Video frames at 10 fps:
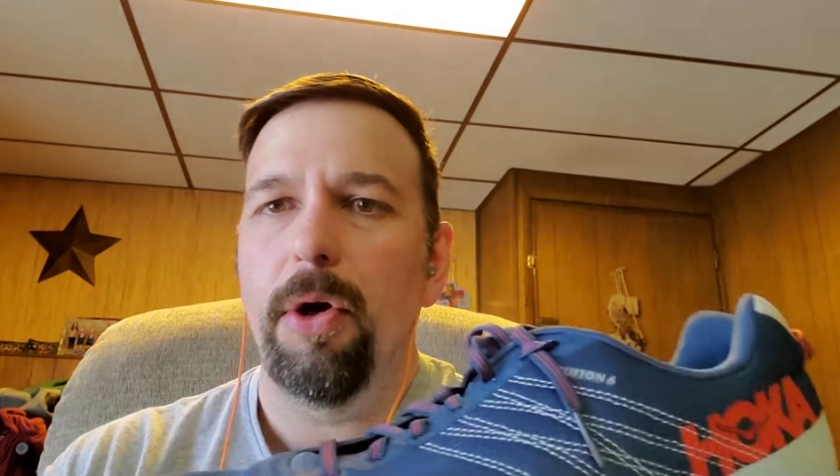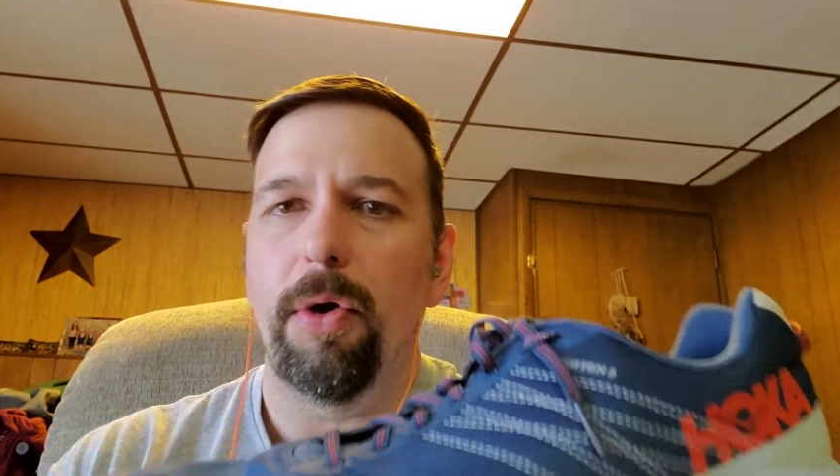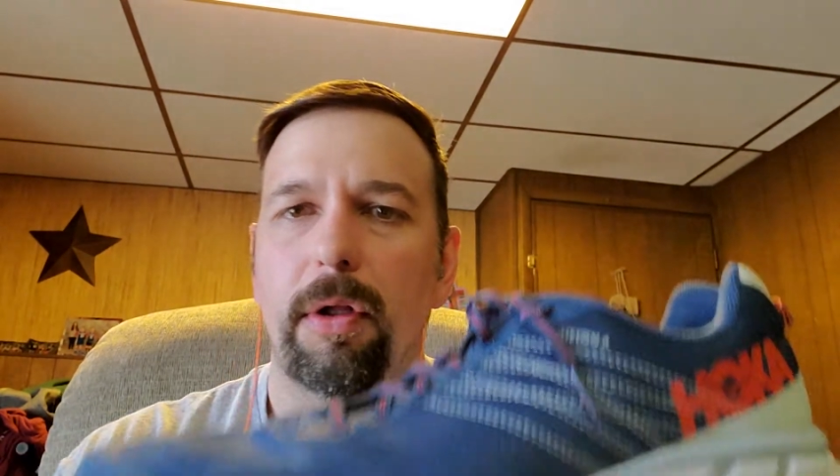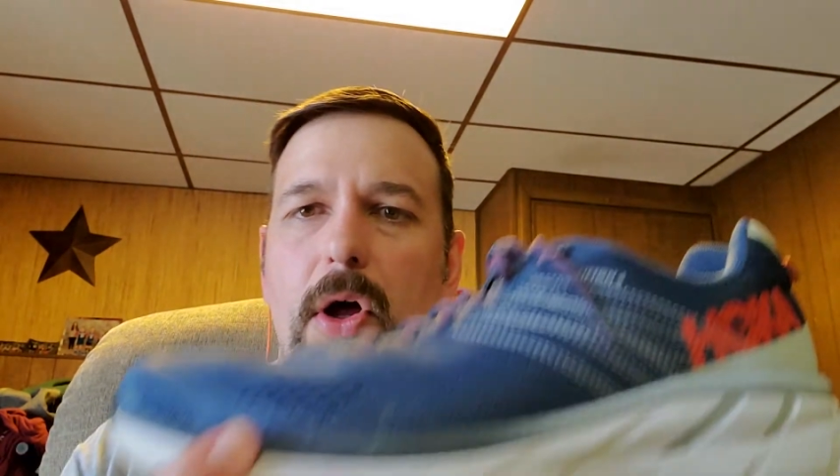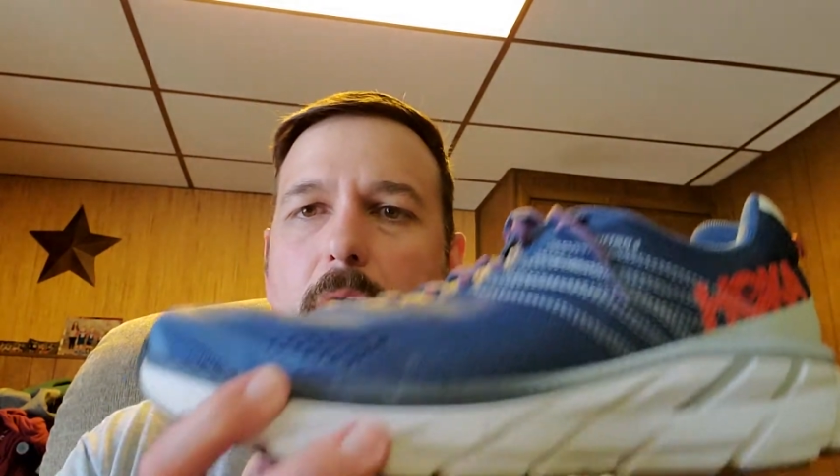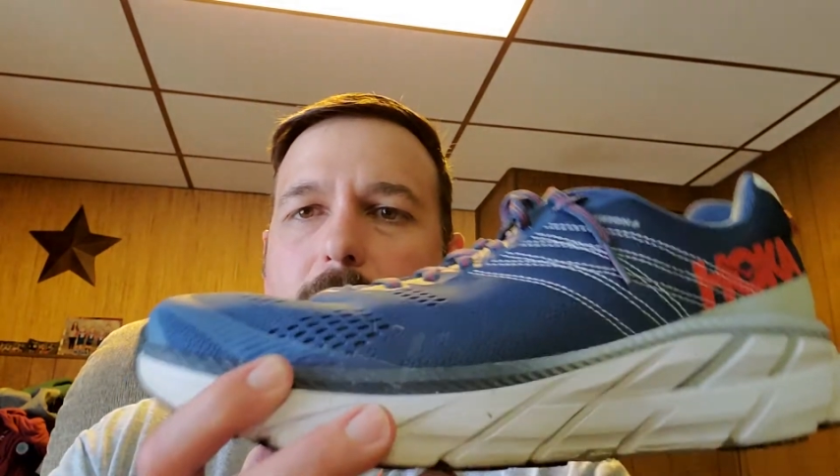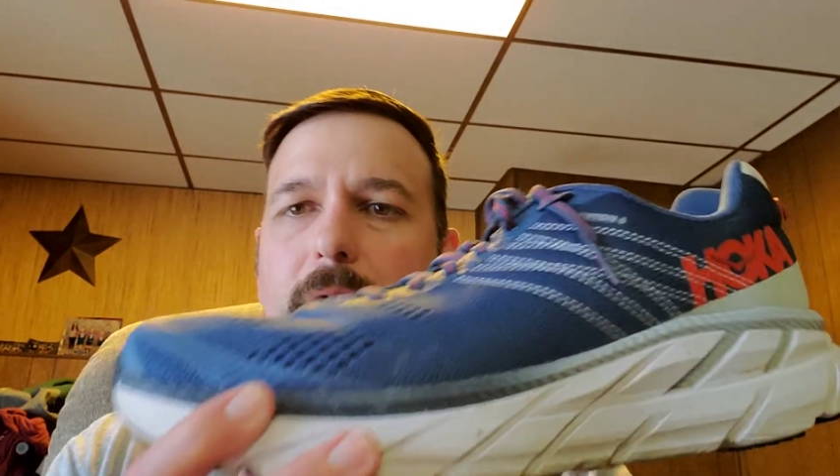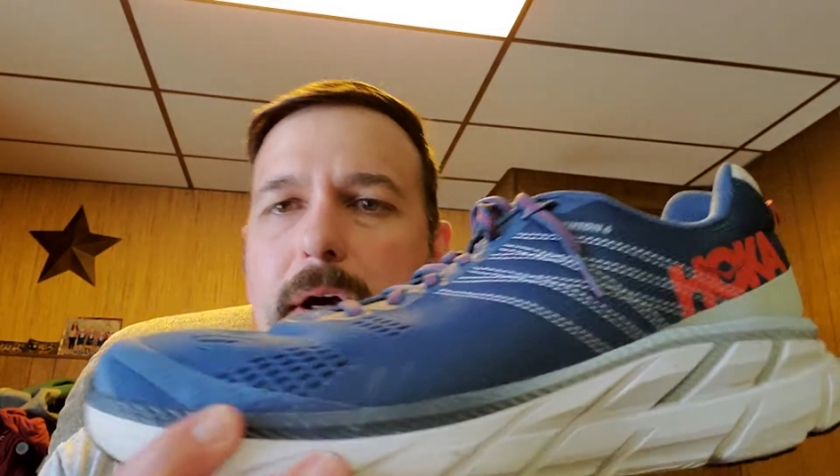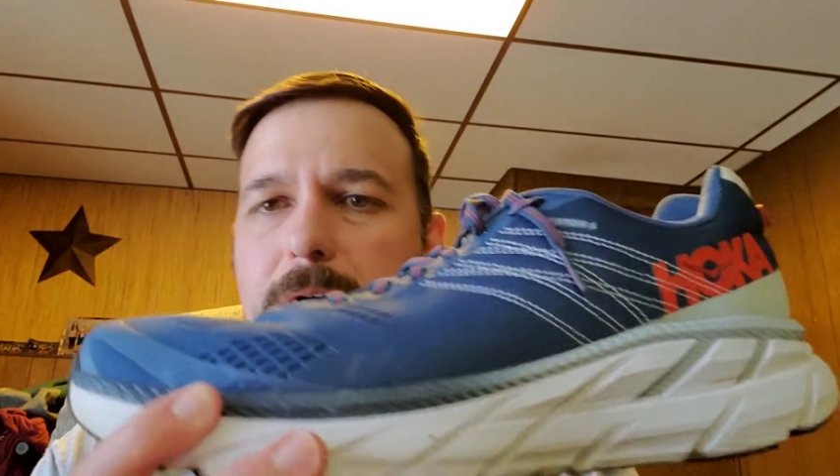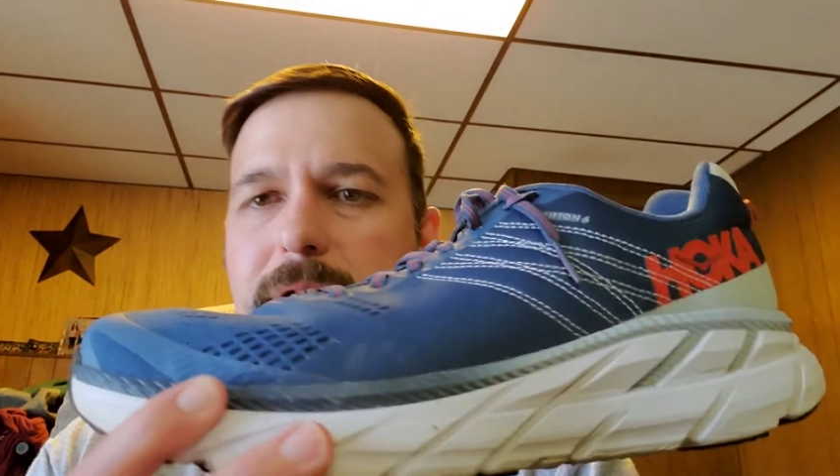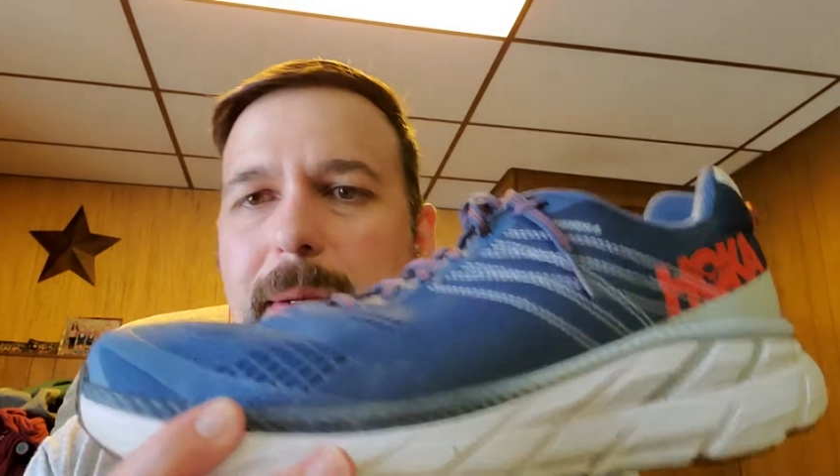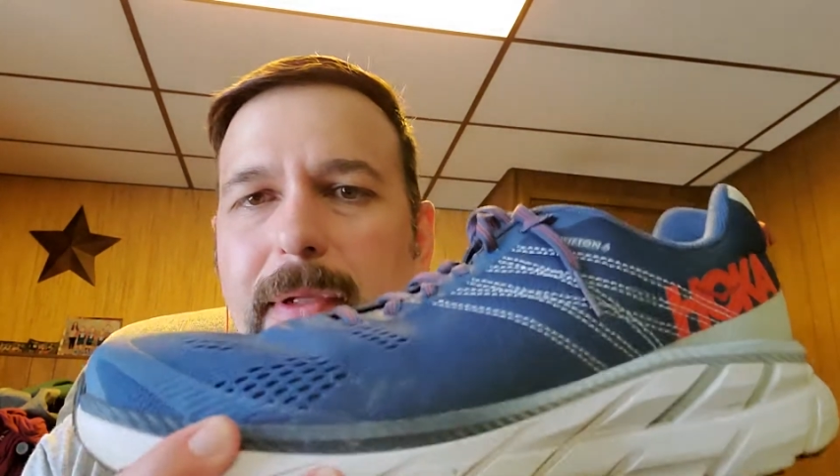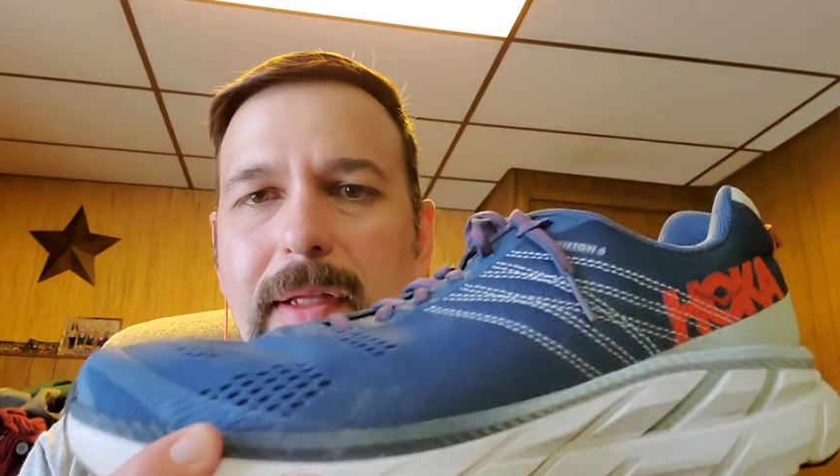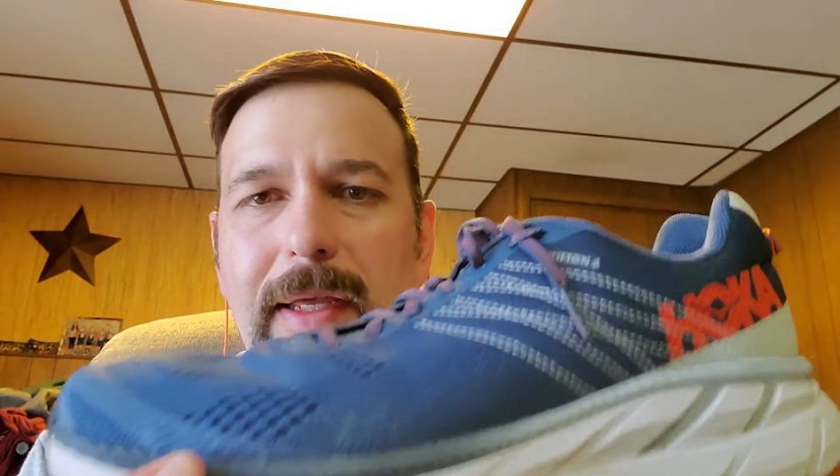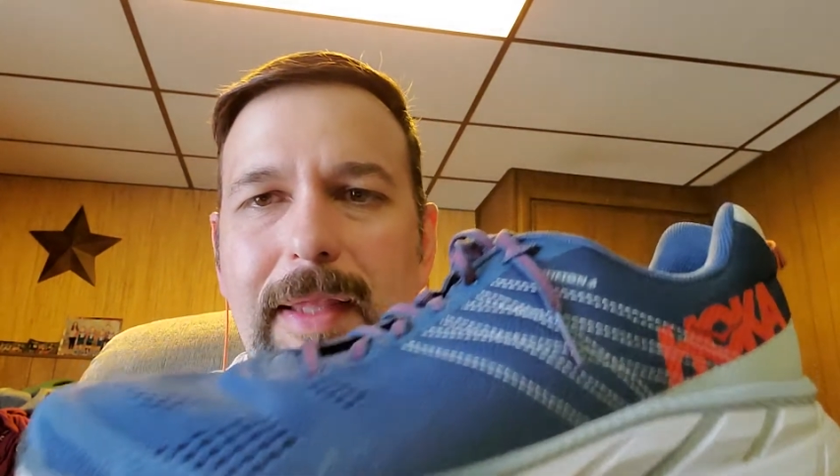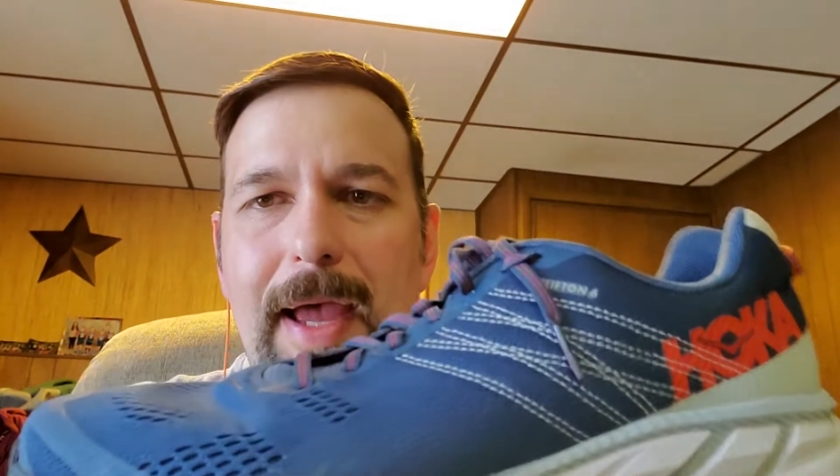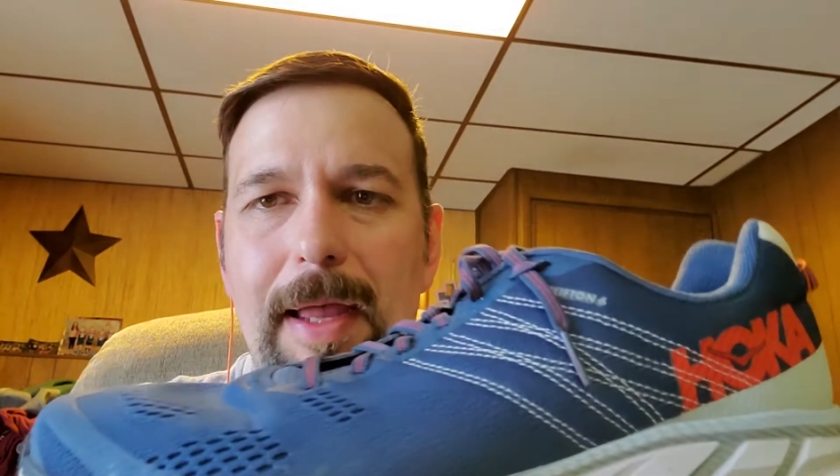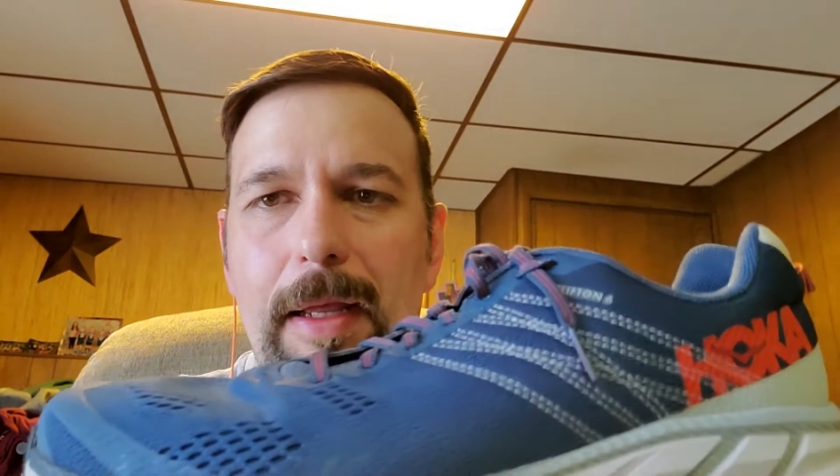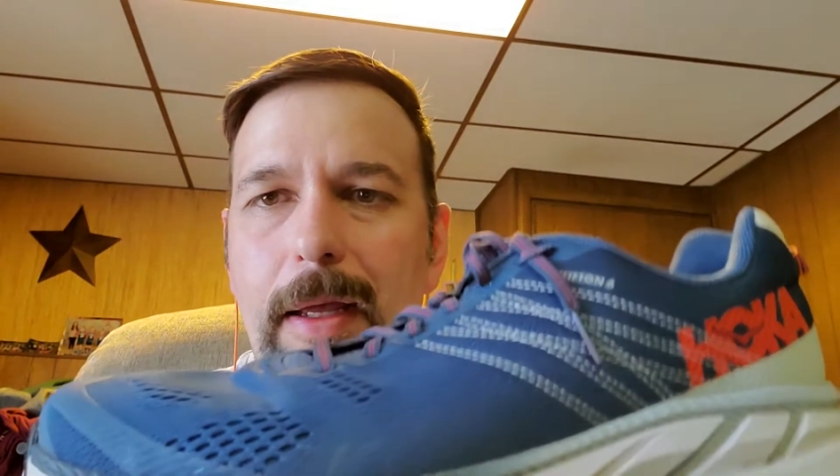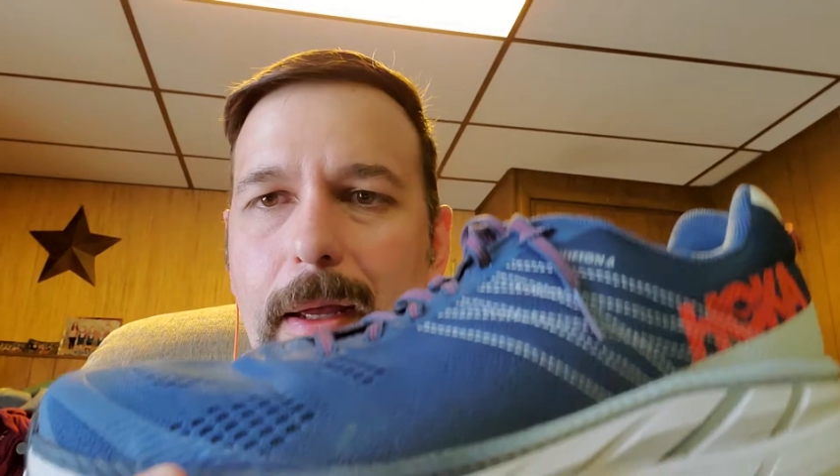a long run or something like that.